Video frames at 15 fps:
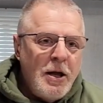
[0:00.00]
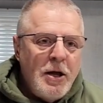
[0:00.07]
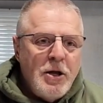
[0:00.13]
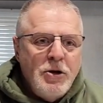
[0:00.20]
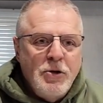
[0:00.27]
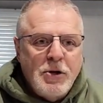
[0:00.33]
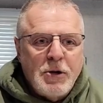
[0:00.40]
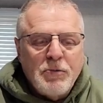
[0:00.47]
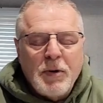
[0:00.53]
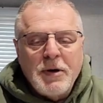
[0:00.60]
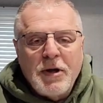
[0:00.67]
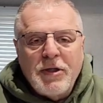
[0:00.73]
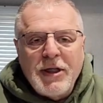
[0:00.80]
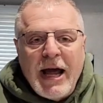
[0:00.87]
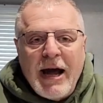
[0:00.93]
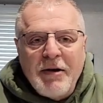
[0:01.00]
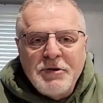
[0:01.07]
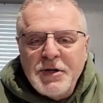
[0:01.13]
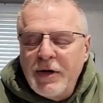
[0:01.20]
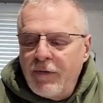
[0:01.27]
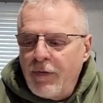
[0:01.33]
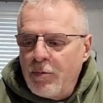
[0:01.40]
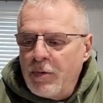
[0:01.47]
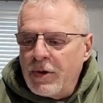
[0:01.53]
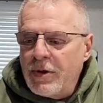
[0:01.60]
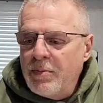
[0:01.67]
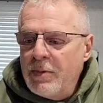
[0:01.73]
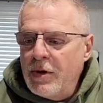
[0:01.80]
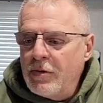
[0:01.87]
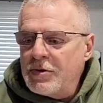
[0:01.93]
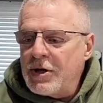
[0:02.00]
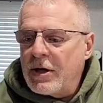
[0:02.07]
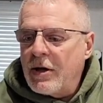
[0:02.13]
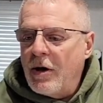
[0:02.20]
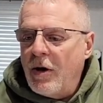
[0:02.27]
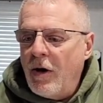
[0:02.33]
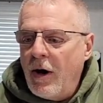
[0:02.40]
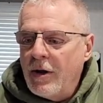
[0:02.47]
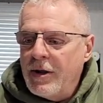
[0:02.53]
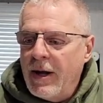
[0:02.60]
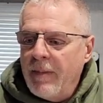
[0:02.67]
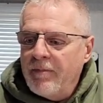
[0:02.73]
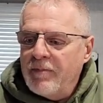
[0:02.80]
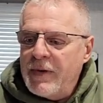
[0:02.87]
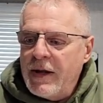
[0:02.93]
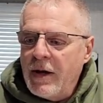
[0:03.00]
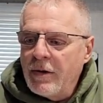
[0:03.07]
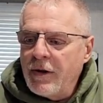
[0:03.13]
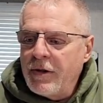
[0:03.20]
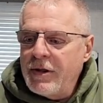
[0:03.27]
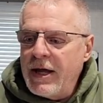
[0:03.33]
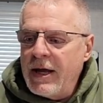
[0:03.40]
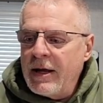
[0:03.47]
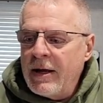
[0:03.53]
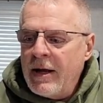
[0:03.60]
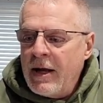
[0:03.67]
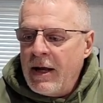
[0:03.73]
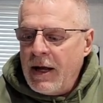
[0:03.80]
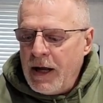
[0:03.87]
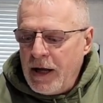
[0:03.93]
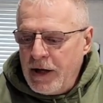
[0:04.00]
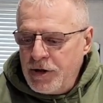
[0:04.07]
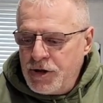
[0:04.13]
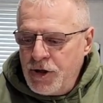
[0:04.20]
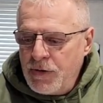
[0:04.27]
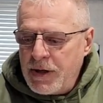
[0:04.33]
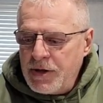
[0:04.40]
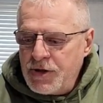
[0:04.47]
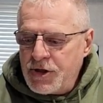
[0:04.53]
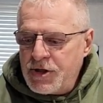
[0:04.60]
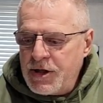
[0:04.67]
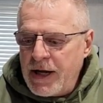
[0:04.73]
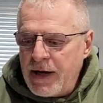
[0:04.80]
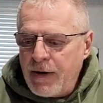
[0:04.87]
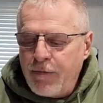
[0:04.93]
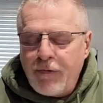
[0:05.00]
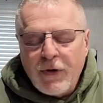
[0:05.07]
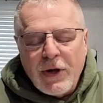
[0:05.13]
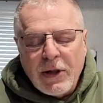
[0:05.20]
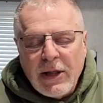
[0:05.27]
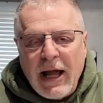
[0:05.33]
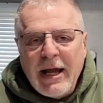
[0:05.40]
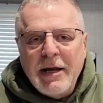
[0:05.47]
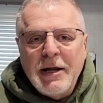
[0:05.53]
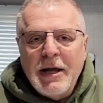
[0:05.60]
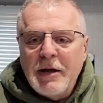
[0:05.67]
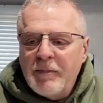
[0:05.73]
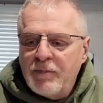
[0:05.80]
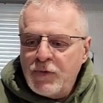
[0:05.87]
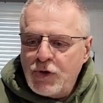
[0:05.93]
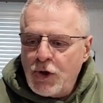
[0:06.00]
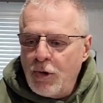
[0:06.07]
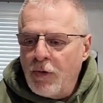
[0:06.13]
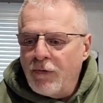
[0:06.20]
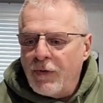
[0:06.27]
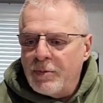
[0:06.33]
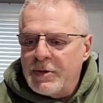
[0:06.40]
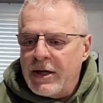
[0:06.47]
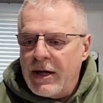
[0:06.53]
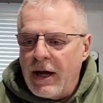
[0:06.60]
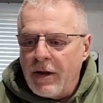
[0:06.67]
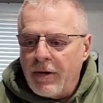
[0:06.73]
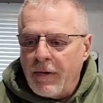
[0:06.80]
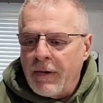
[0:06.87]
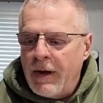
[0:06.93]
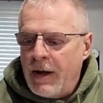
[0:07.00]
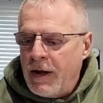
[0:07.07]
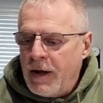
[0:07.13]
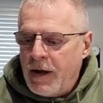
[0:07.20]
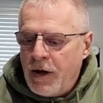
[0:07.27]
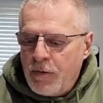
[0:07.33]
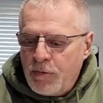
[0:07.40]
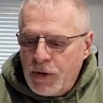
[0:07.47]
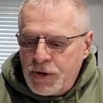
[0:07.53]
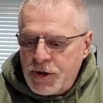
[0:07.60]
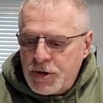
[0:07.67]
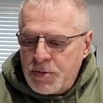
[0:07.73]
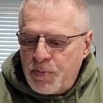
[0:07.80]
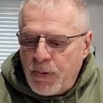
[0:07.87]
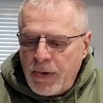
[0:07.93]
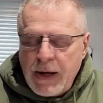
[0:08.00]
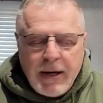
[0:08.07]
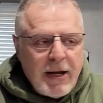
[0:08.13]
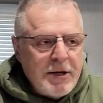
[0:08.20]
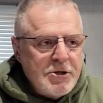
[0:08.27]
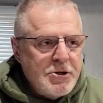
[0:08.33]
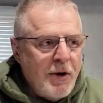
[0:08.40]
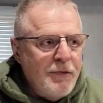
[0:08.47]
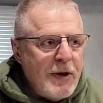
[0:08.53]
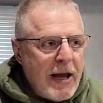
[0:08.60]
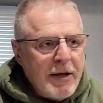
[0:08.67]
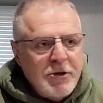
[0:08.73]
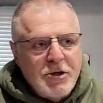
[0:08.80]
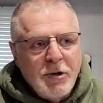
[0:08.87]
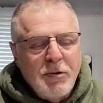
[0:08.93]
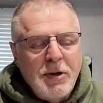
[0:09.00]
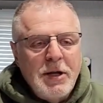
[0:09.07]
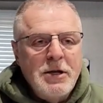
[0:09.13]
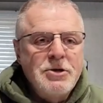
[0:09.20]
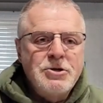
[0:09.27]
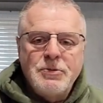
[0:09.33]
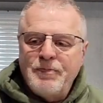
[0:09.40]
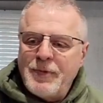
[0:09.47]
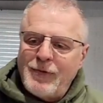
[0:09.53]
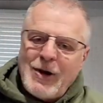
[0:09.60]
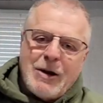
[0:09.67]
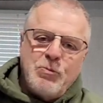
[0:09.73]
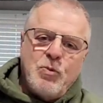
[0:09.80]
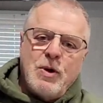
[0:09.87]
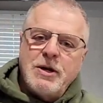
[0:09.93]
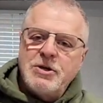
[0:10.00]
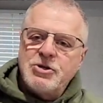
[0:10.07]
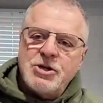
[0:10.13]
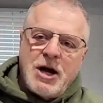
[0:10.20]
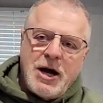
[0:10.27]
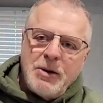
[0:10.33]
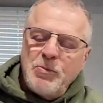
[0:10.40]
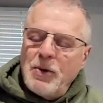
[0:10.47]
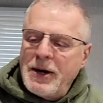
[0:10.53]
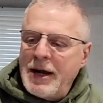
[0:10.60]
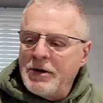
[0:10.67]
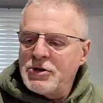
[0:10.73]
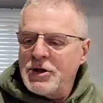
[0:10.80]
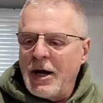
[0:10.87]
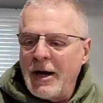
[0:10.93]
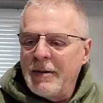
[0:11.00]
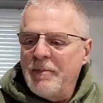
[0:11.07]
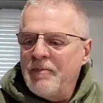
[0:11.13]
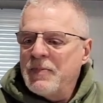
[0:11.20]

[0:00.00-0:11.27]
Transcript: you can run a thousand of them with the music on them. The other thing is you can sync for the lighting two of them together, which is pretty nice. So if you had two of these, if you had one inside, one outside,